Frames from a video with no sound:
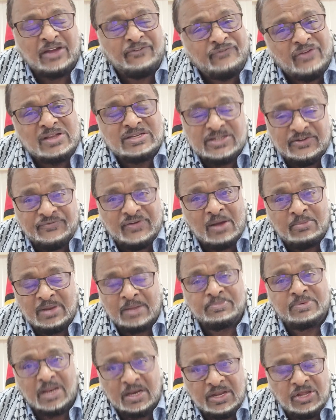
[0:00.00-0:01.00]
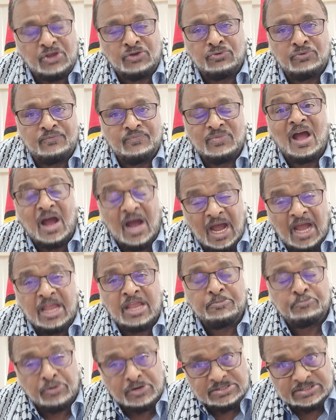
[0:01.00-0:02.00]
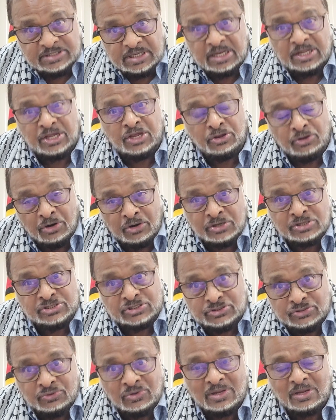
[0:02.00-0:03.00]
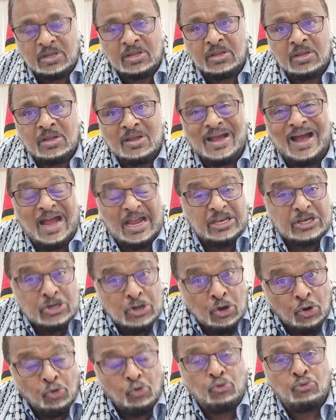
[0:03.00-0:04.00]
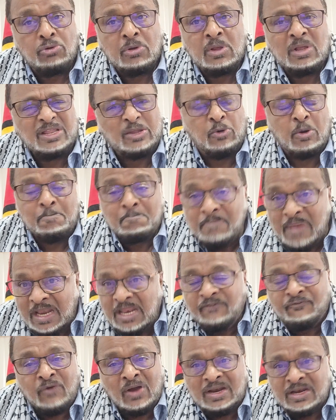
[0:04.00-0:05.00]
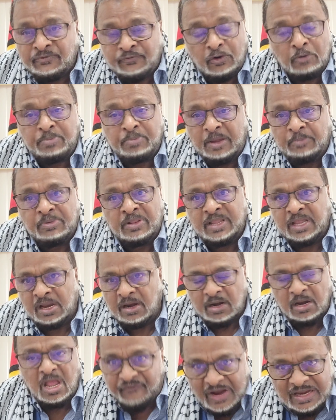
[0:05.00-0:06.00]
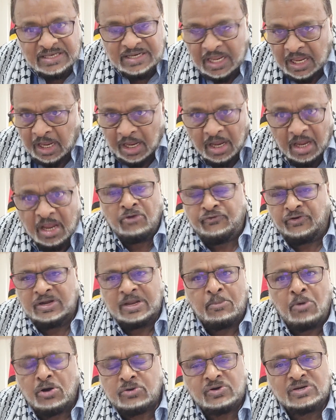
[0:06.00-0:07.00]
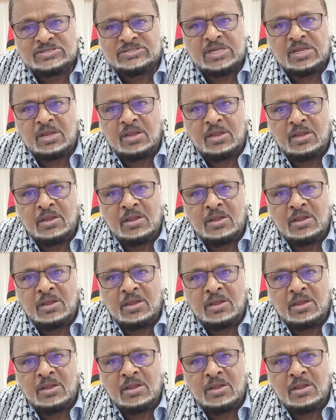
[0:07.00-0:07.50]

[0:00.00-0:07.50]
And friends and family, I'm telling you, I personally, yours truly, I know there were many wonderful people there fighting for democracy.